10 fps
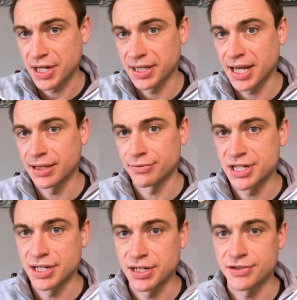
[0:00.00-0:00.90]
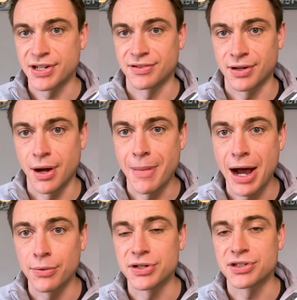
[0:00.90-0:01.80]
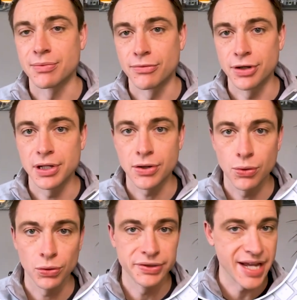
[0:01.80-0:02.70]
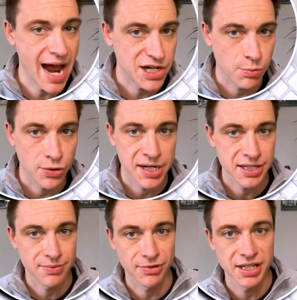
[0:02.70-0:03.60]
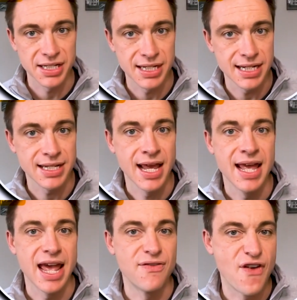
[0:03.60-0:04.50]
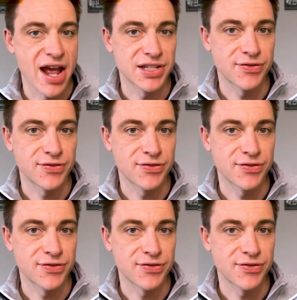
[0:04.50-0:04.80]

Online in recent years has come out with some really cool dashboarding, some really neat advanced